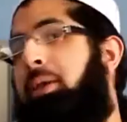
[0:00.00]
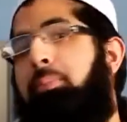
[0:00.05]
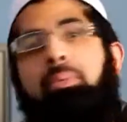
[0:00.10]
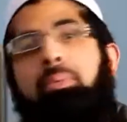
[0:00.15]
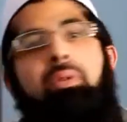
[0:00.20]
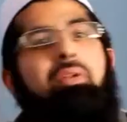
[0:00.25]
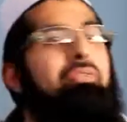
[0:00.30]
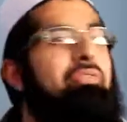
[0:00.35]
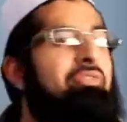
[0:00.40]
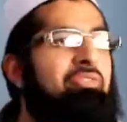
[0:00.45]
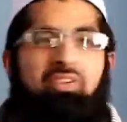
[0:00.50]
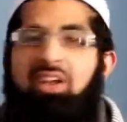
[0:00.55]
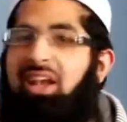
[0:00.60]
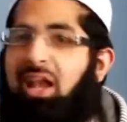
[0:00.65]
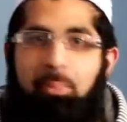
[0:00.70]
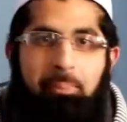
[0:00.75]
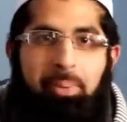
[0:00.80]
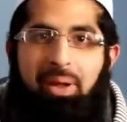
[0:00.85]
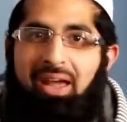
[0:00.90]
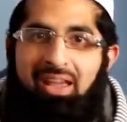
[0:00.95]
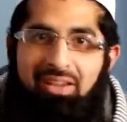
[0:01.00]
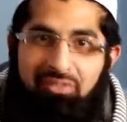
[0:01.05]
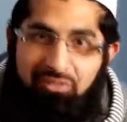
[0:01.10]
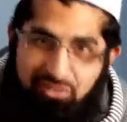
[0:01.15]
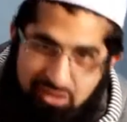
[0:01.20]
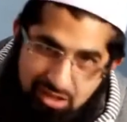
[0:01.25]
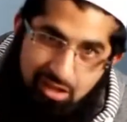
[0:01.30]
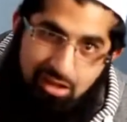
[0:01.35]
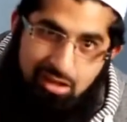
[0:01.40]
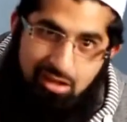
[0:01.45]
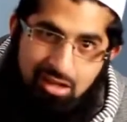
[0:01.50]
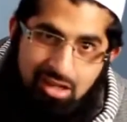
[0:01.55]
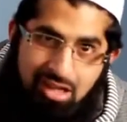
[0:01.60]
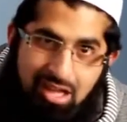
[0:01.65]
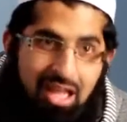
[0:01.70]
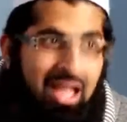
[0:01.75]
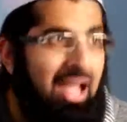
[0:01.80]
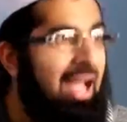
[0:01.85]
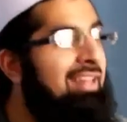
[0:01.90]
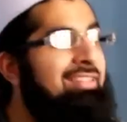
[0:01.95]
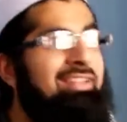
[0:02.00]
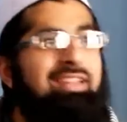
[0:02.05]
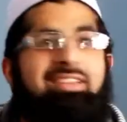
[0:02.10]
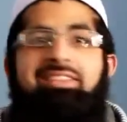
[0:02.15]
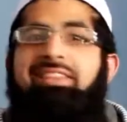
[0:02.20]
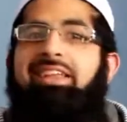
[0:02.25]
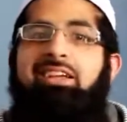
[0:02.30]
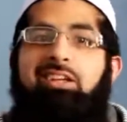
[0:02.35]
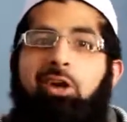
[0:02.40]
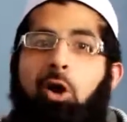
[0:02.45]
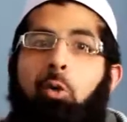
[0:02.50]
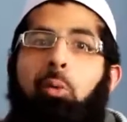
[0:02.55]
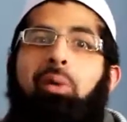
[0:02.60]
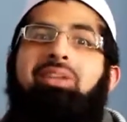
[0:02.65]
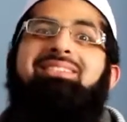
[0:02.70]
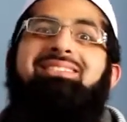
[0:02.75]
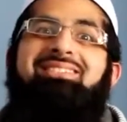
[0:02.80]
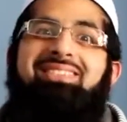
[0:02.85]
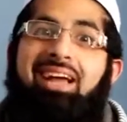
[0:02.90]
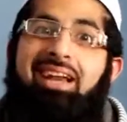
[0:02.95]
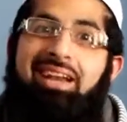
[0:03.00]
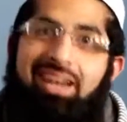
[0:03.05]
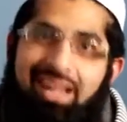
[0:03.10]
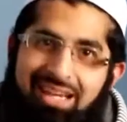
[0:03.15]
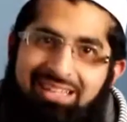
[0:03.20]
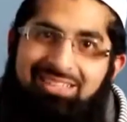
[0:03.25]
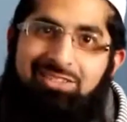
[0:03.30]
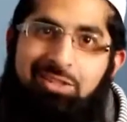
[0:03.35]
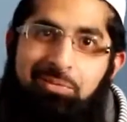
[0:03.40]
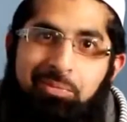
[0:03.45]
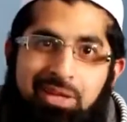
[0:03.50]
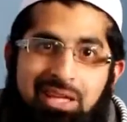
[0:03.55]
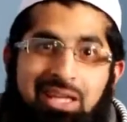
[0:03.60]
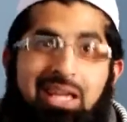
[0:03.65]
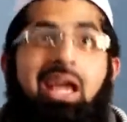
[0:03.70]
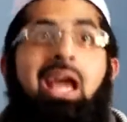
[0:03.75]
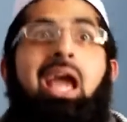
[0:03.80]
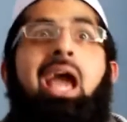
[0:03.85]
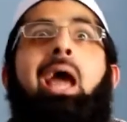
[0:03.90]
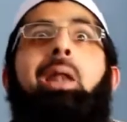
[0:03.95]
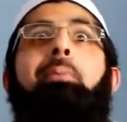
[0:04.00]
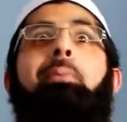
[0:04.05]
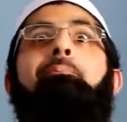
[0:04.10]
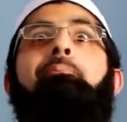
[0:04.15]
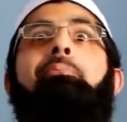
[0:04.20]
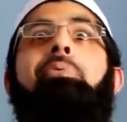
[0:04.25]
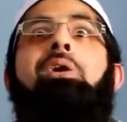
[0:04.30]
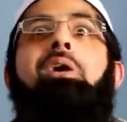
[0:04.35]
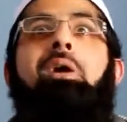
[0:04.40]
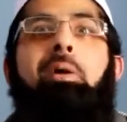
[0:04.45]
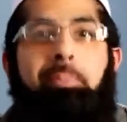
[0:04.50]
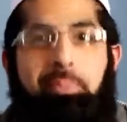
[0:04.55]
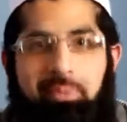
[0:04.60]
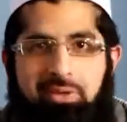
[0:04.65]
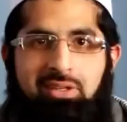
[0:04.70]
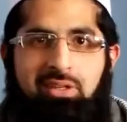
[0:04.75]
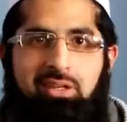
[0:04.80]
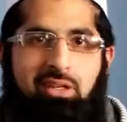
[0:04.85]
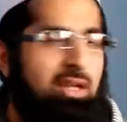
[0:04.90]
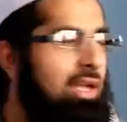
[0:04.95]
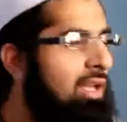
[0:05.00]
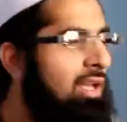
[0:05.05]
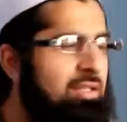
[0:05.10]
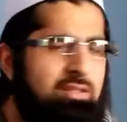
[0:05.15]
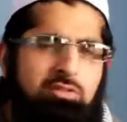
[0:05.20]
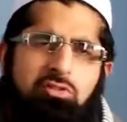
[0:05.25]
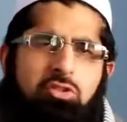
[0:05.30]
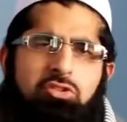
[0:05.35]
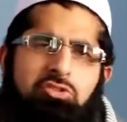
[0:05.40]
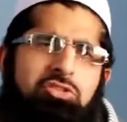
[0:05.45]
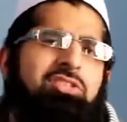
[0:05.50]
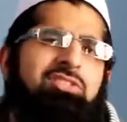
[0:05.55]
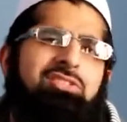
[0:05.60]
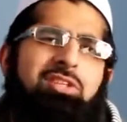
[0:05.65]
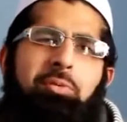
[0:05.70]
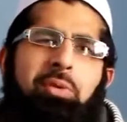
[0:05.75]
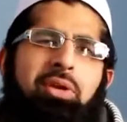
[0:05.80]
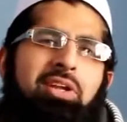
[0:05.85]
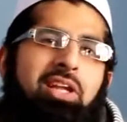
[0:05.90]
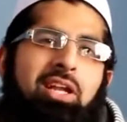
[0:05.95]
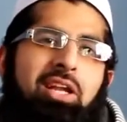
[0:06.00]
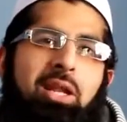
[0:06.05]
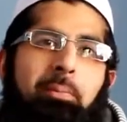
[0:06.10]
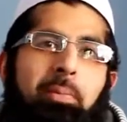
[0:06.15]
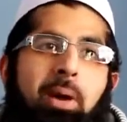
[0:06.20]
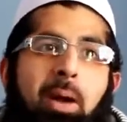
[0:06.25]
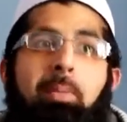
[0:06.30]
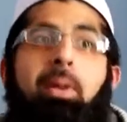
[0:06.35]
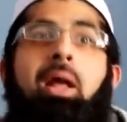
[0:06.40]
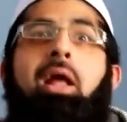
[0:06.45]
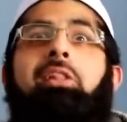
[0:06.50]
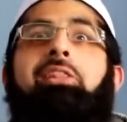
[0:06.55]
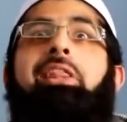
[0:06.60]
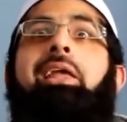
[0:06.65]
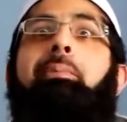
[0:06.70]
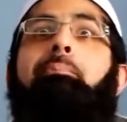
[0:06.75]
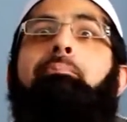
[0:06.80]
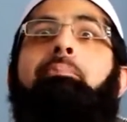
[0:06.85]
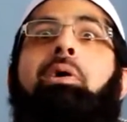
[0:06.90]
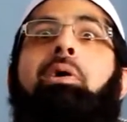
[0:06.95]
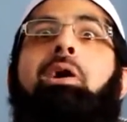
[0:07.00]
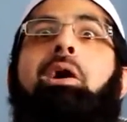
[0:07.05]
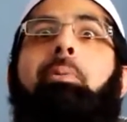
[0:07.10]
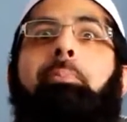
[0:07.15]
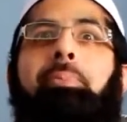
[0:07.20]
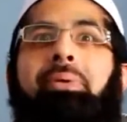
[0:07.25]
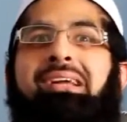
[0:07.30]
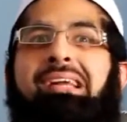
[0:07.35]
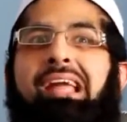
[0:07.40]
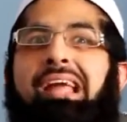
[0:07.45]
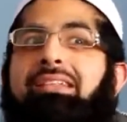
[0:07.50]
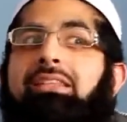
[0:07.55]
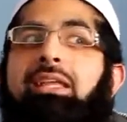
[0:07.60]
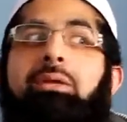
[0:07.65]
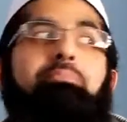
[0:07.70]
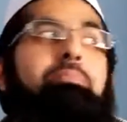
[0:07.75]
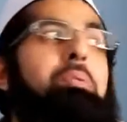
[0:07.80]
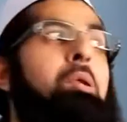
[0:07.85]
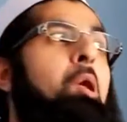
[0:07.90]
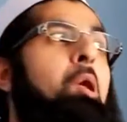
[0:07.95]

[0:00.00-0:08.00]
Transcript: people fill up at iftar and then they go and stand next to me and burp. And it's not just a regular burp, they burp and they